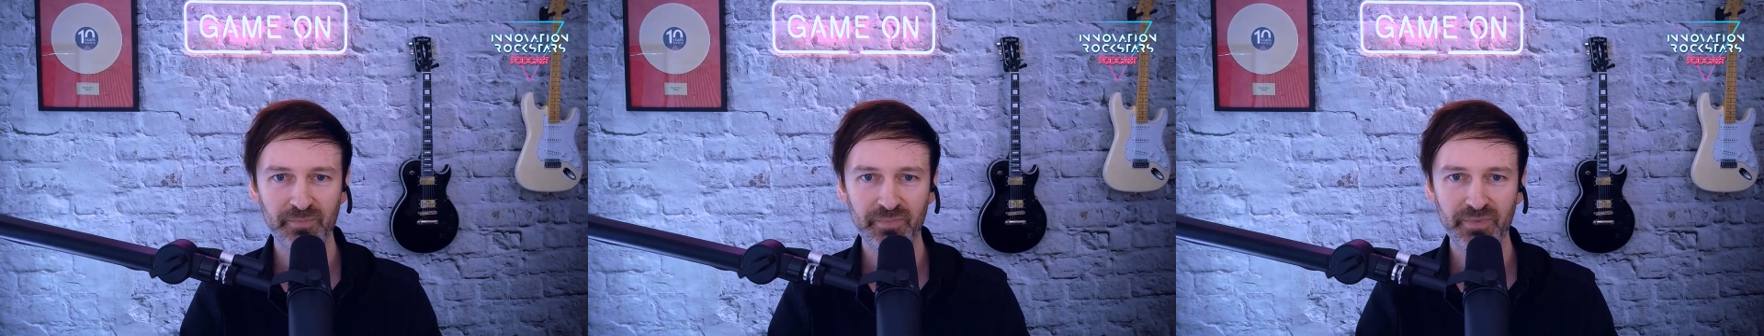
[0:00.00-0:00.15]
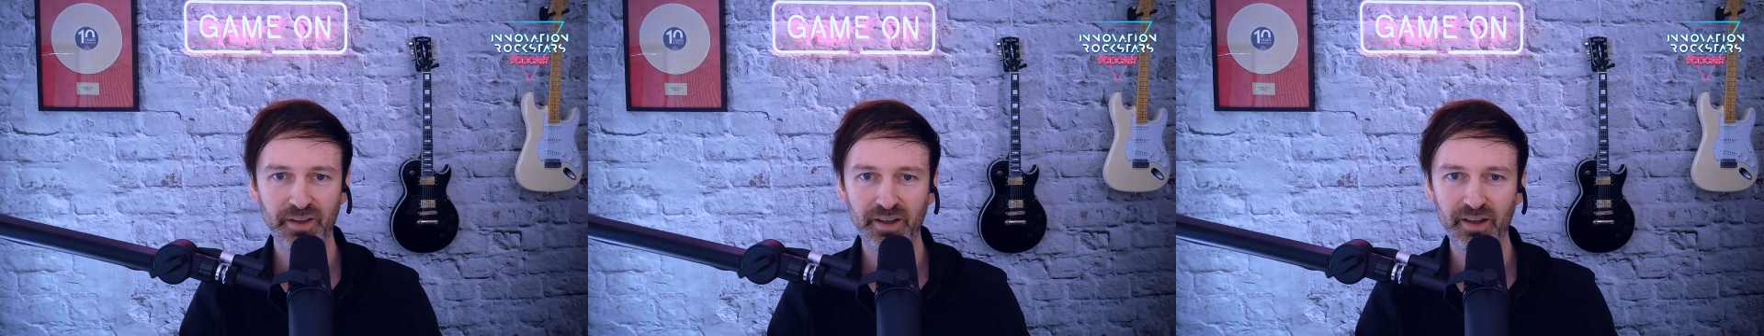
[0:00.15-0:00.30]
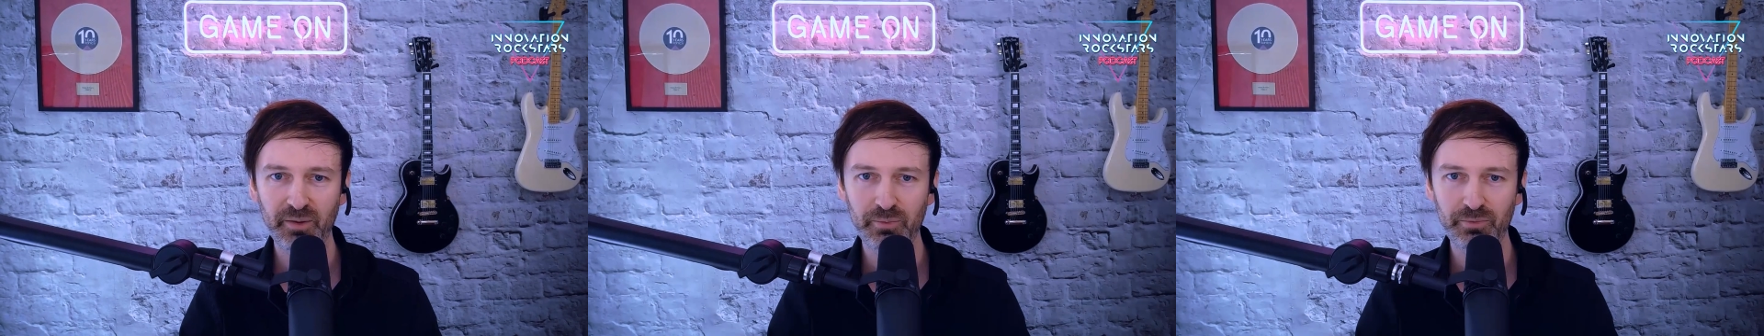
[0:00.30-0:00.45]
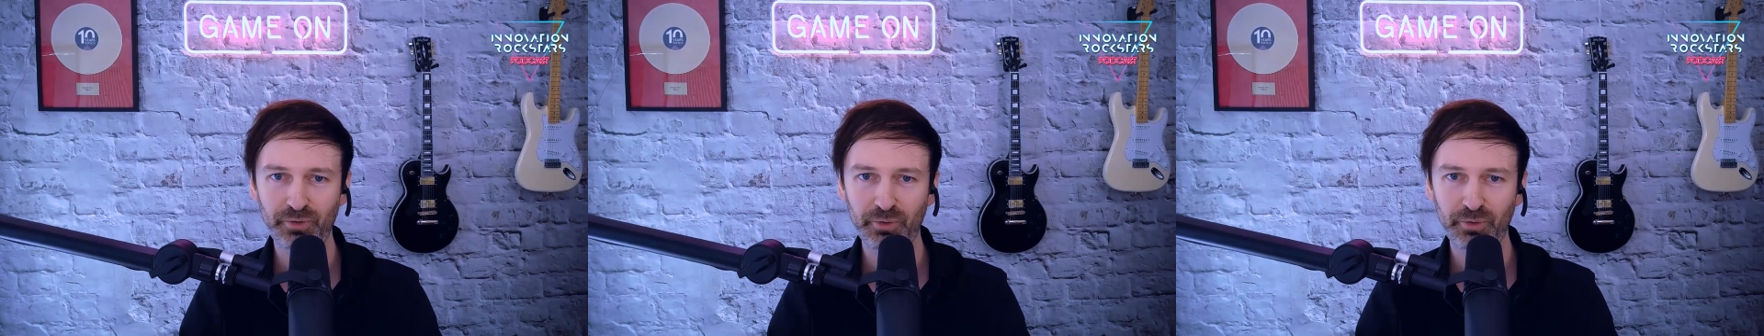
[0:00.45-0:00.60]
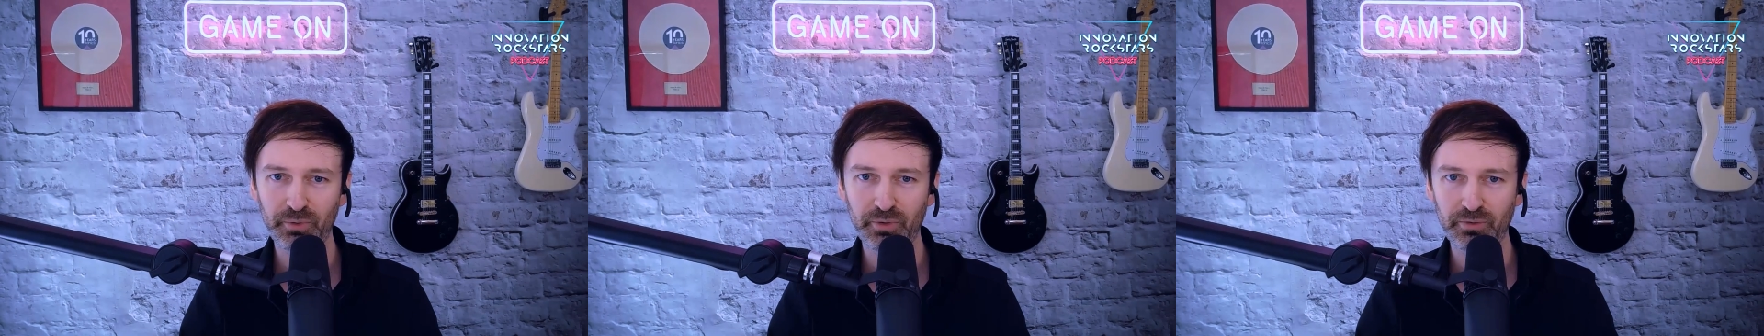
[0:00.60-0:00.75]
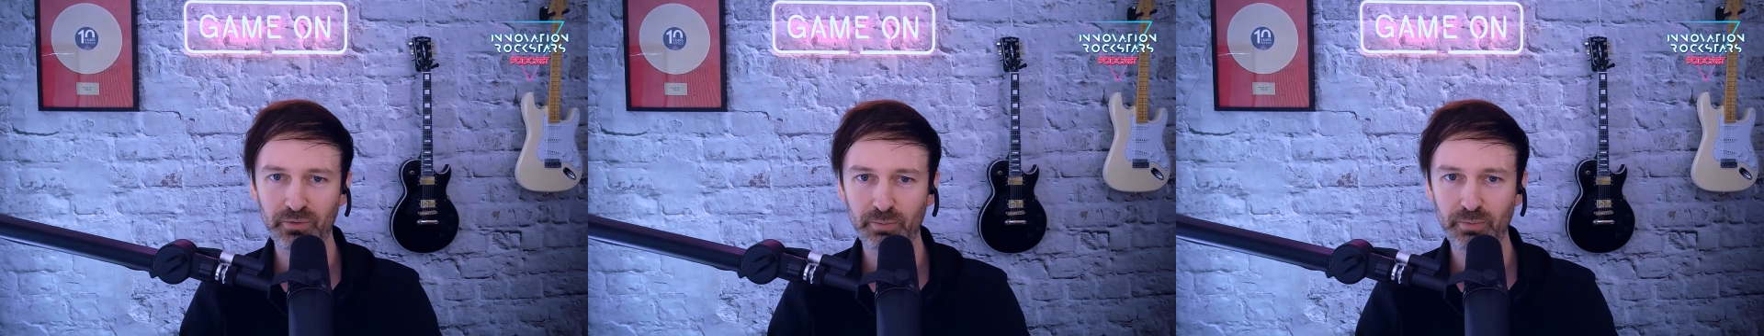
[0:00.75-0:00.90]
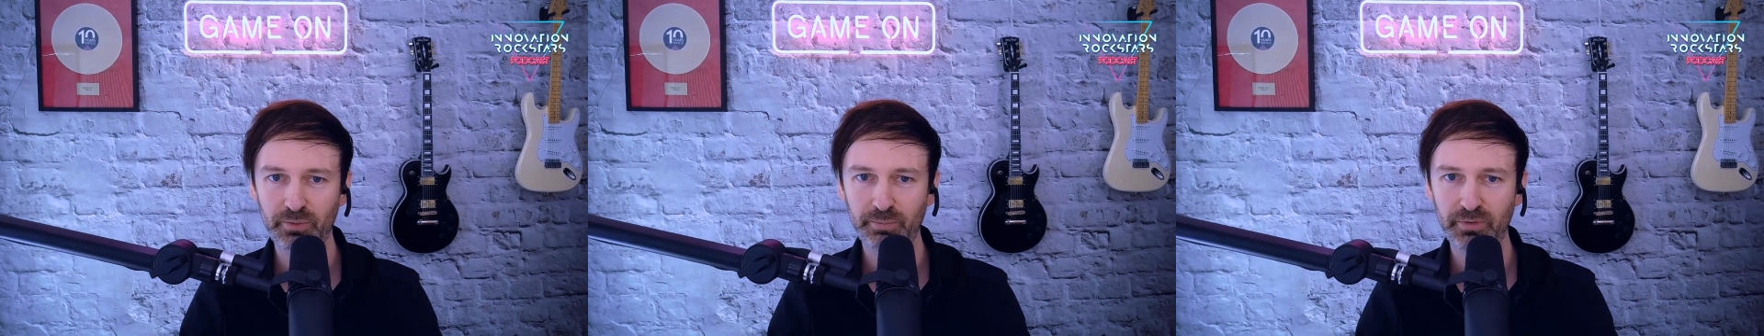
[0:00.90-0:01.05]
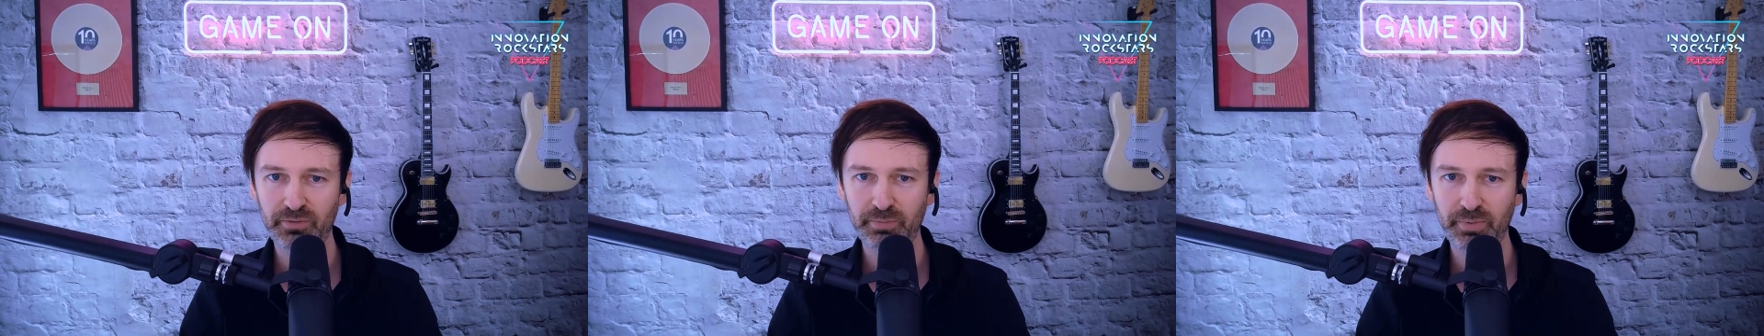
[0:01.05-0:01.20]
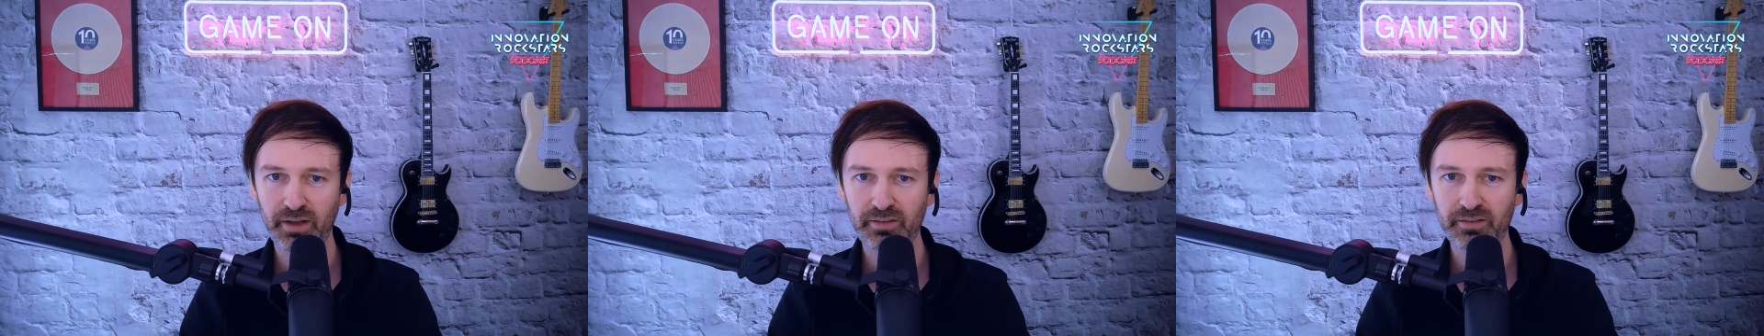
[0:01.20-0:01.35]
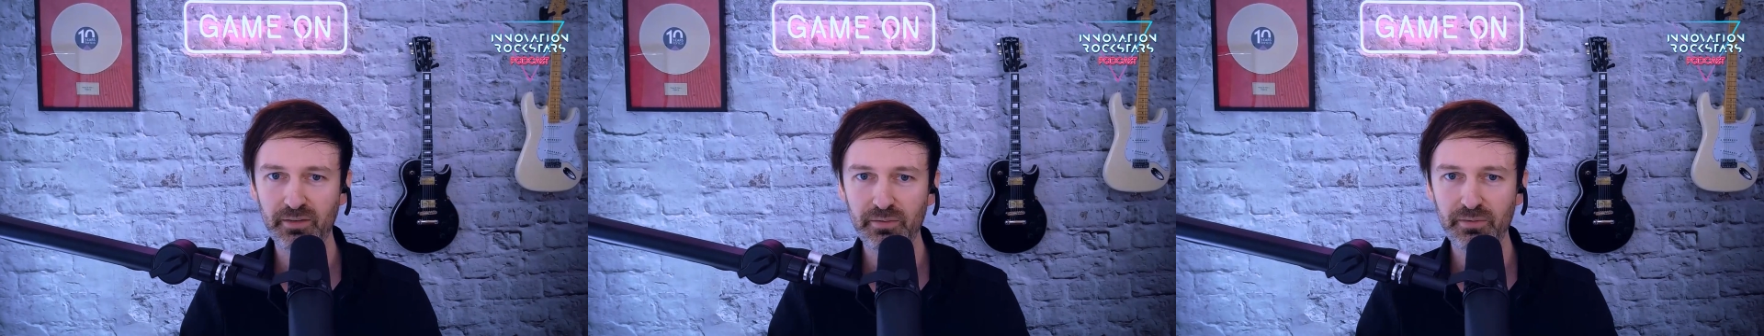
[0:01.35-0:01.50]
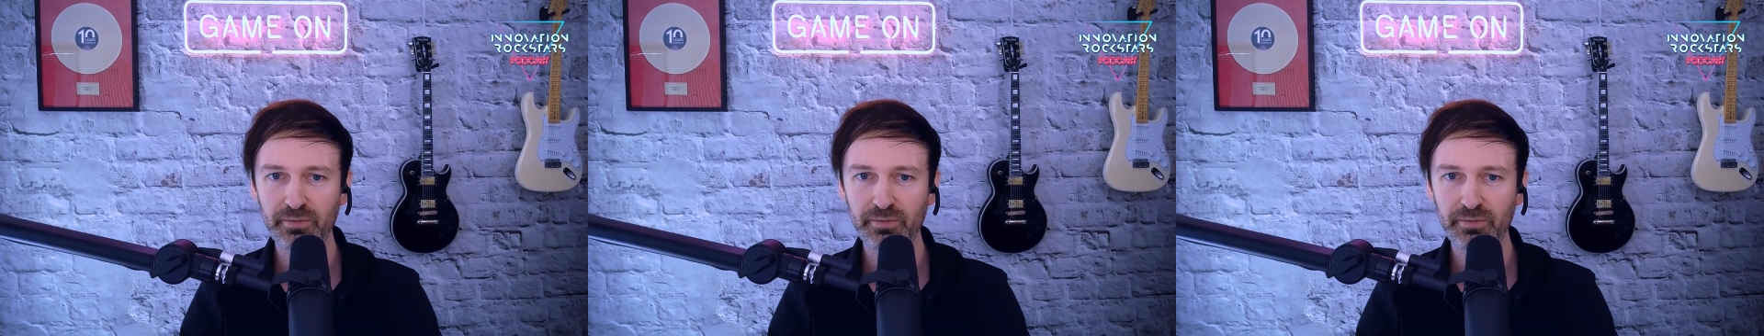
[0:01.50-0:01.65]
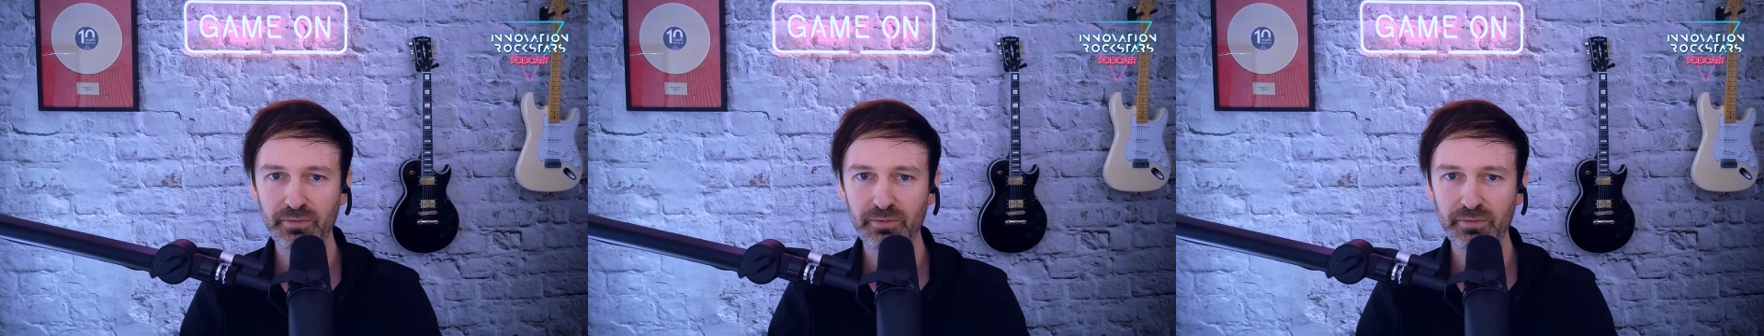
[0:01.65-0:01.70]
from consumer perspective?